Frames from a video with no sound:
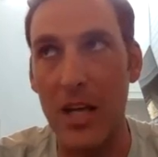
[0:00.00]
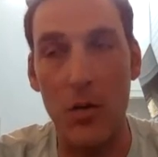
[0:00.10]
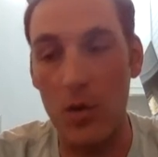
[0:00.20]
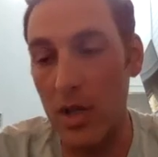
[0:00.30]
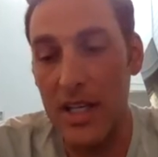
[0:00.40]

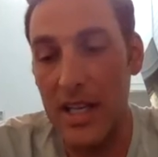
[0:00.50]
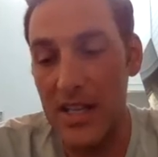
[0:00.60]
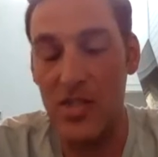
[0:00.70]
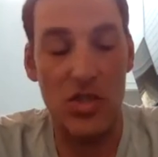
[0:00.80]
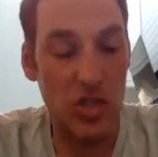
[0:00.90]
it
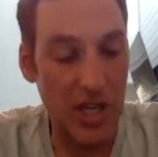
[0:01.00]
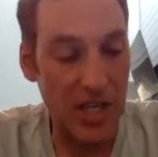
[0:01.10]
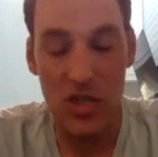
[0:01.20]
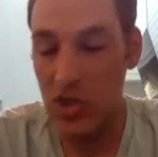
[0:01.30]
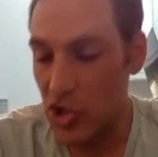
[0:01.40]
really is.
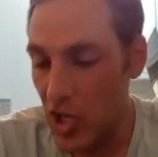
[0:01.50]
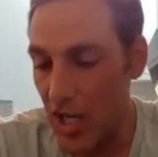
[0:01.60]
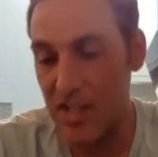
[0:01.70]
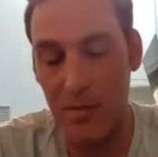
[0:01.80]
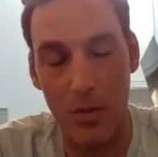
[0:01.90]
It
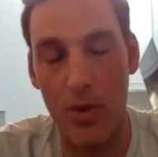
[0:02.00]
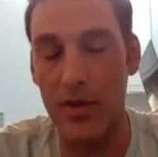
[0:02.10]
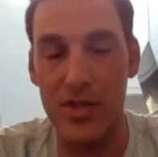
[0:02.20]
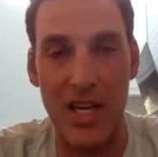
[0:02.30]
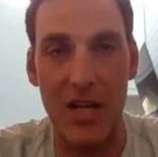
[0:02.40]
just
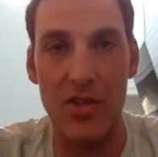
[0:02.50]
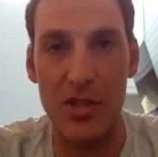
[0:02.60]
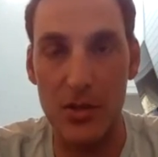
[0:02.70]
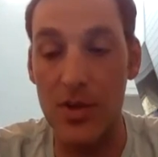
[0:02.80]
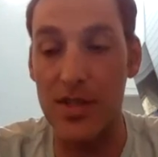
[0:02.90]
boils down
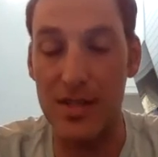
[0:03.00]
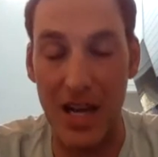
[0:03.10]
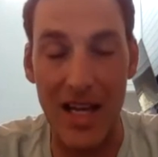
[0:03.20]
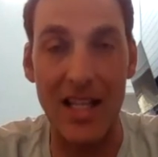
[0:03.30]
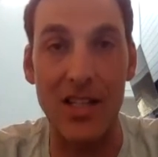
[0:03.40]
to you
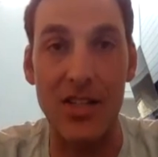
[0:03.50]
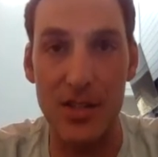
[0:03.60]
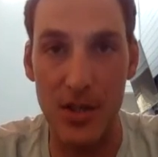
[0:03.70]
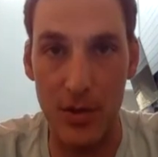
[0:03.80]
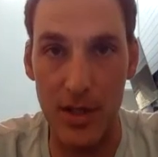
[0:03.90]
deciding
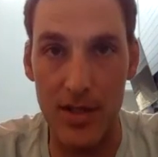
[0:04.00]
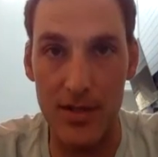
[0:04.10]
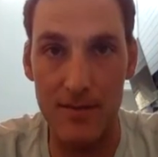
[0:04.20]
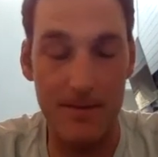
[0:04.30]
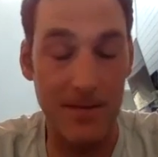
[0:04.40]
to do
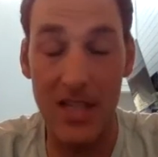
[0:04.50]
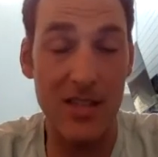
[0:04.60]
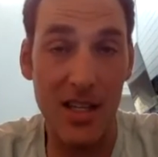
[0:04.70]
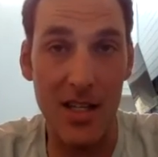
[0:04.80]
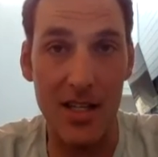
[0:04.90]
it.
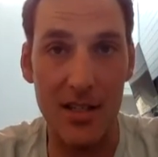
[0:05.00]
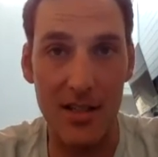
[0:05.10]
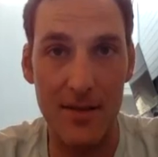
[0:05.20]
That's it.